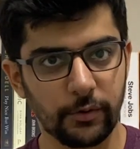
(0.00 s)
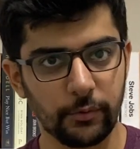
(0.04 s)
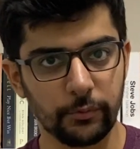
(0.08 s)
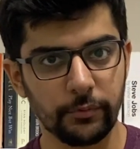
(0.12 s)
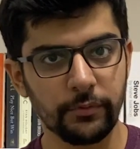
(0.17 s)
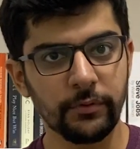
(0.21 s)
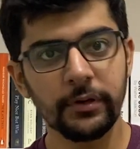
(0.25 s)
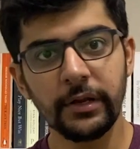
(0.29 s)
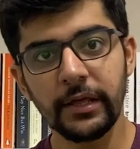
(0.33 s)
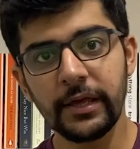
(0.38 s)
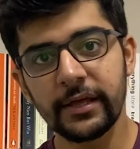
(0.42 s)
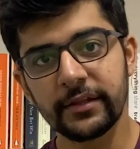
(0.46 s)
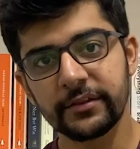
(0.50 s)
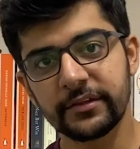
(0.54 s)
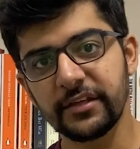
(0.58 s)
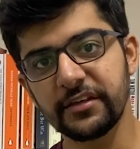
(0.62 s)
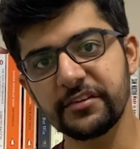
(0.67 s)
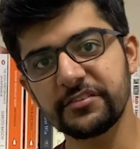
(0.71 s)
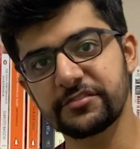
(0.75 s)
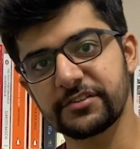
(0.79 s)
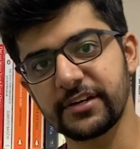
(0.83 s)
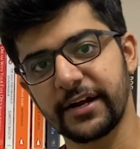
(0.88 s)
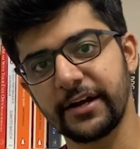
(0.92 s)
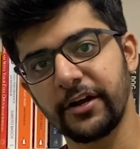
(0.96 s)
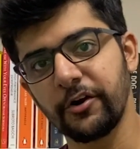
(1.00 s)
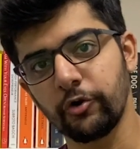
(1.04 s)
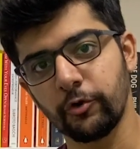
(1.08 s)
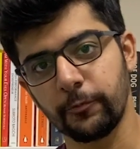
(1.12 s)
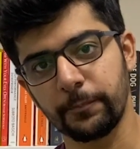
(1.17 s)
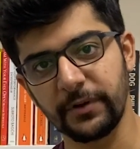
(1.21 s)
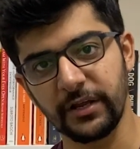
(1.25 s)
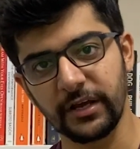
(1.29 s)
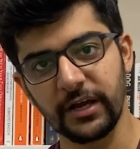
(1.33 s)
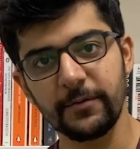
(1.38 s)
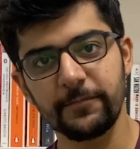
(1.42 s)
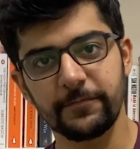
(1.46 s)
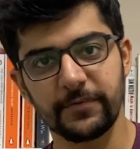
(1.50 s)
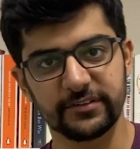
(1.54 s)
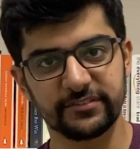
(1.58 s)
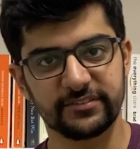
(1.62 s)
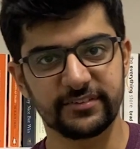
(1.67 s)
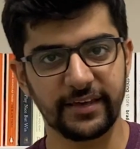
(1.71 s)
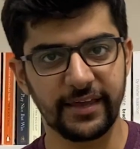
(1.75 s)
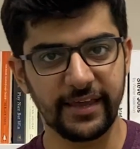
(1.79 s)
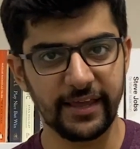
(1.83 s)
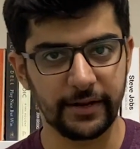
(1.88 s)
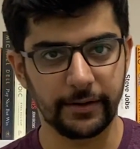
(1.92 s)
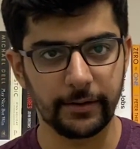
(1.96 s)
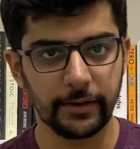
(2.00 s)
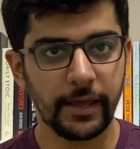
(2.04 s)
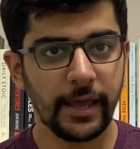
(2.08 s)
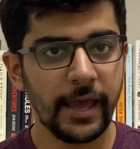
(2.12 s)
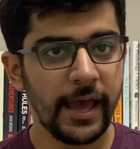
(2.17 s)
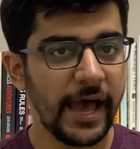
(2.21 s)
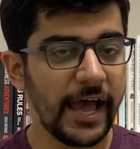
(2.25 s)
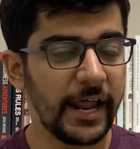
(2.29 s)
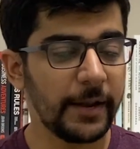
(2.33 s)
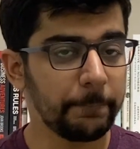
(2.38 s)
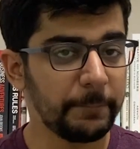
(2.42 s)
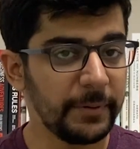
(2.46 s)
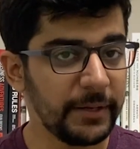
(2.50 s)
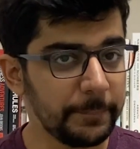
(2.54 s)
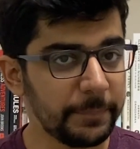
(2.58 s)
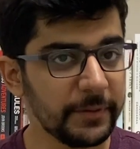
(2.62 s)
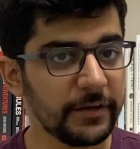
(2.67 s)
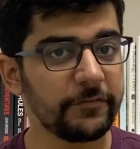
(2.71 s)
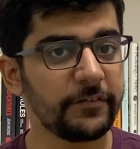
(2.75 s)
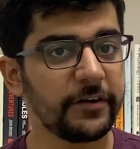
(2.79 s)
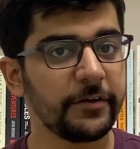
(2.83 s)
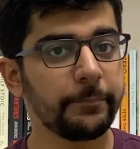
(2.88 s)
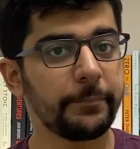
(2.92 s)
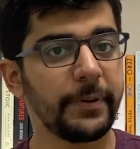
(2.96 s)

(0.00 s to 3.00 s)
down, things started opening up once again and people